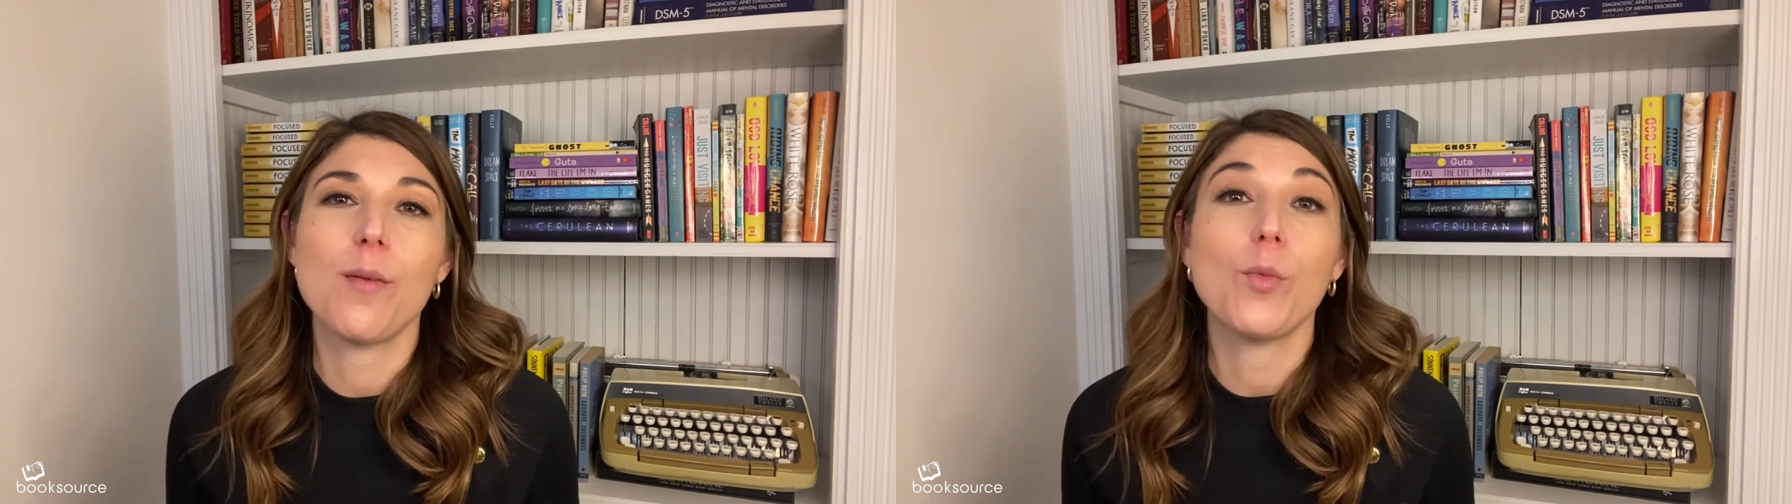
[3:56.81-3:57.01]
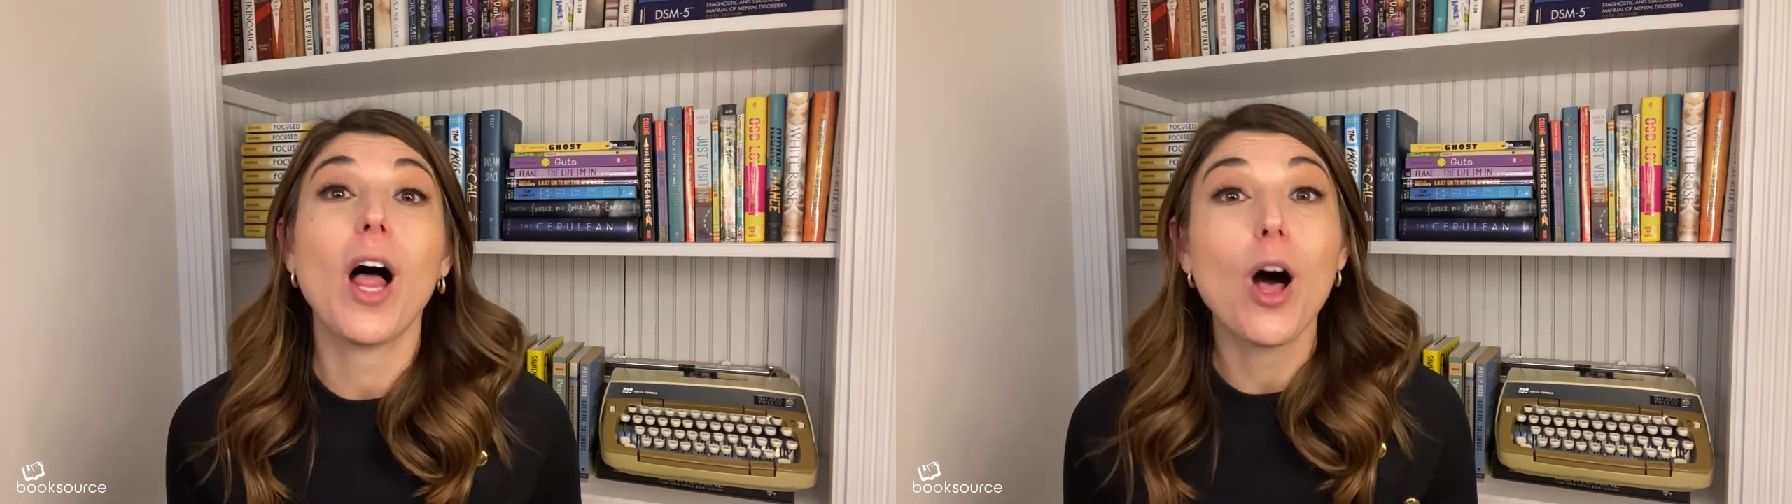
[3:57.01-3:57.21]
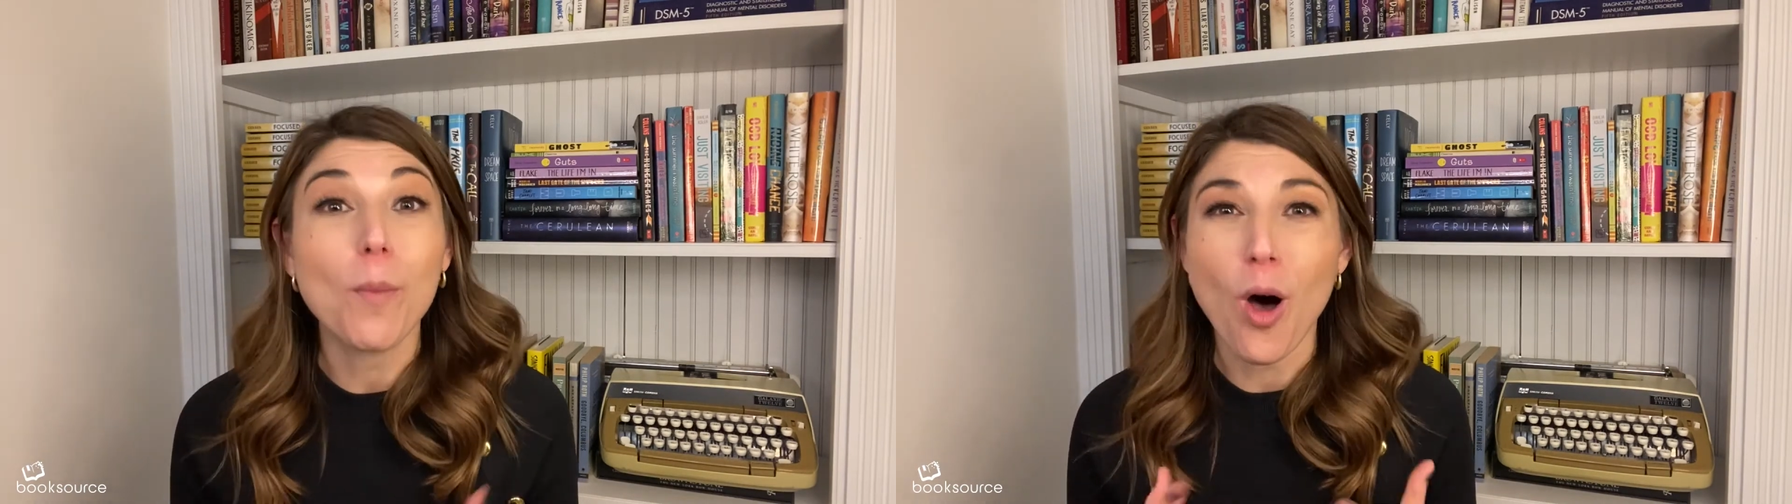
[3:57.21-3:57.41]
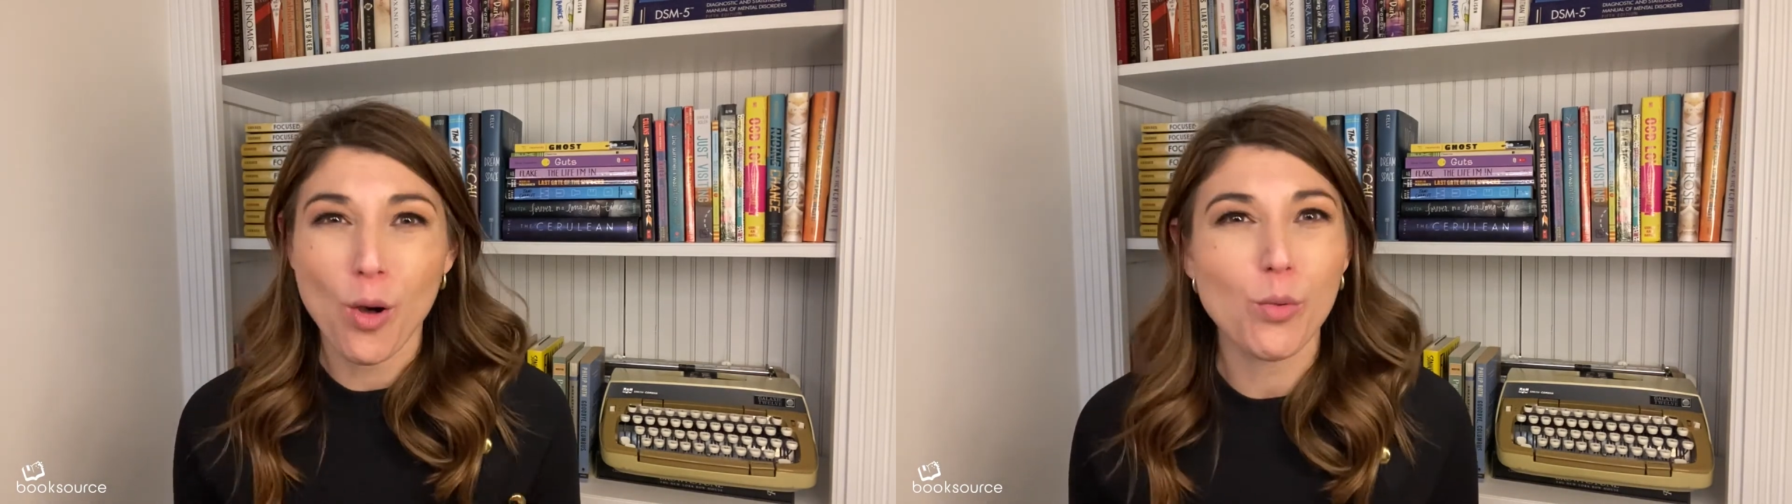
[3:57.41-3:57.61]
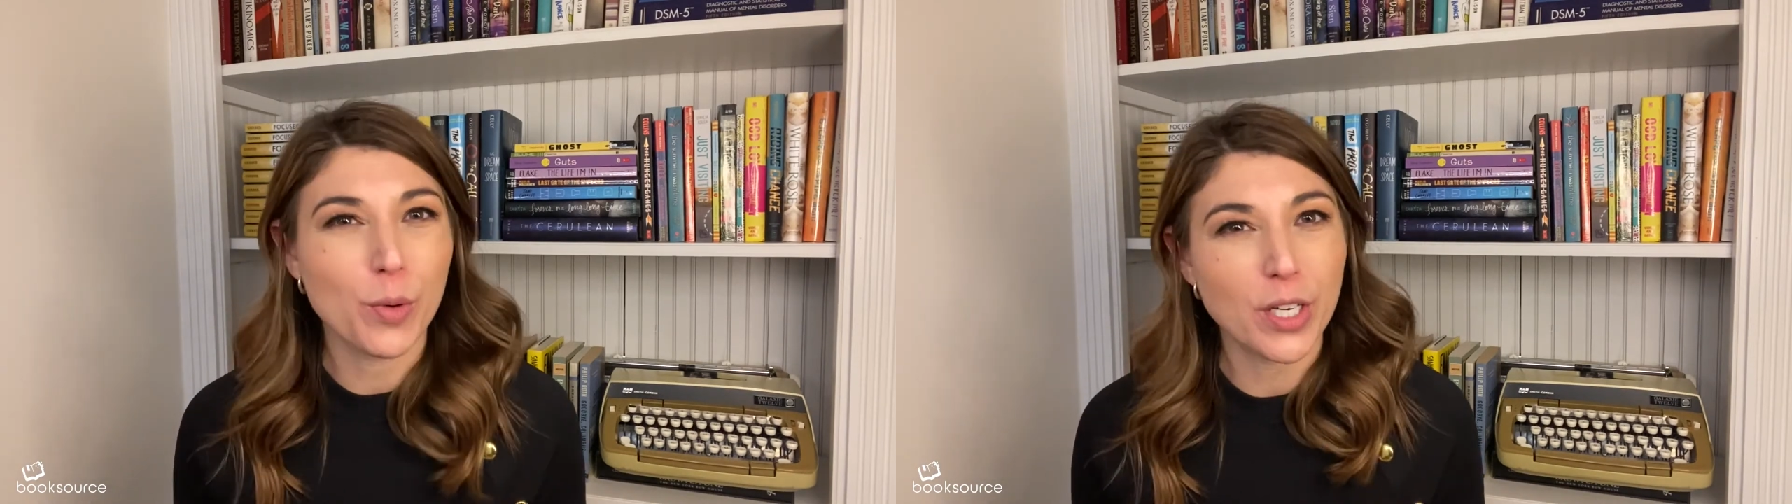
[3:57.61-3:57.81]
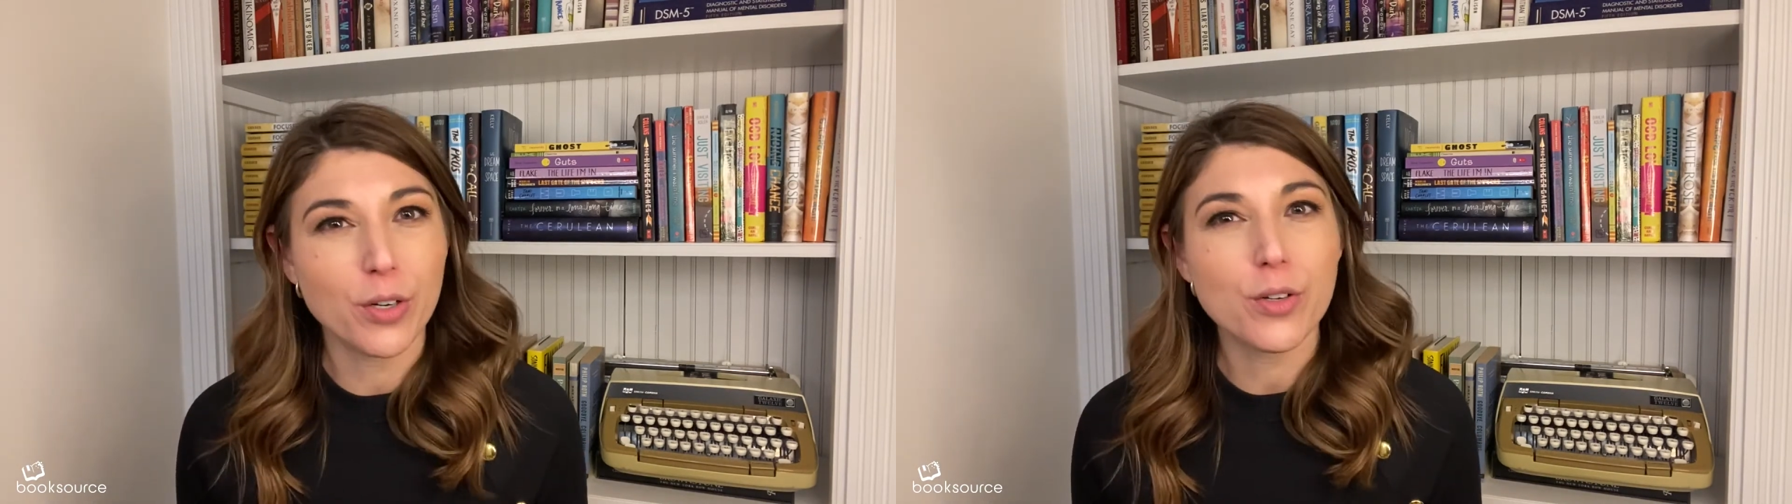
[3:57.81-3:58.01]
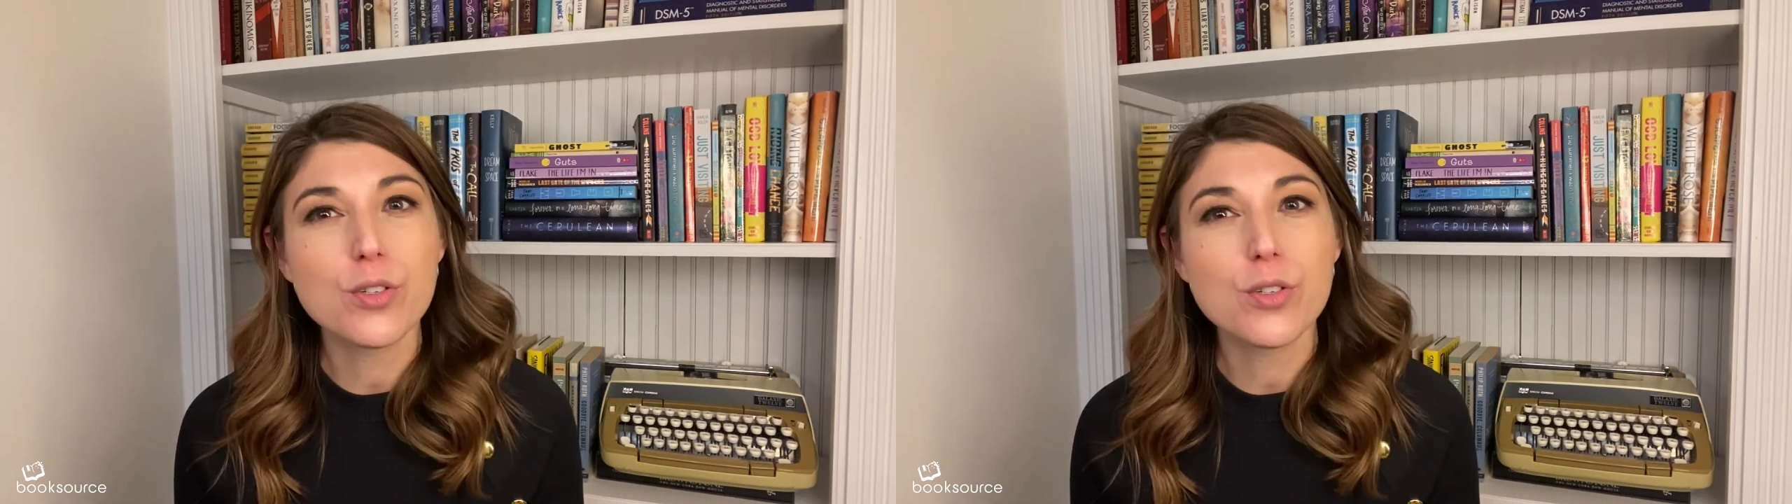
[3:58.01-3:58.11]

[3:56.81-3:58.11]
will help all readers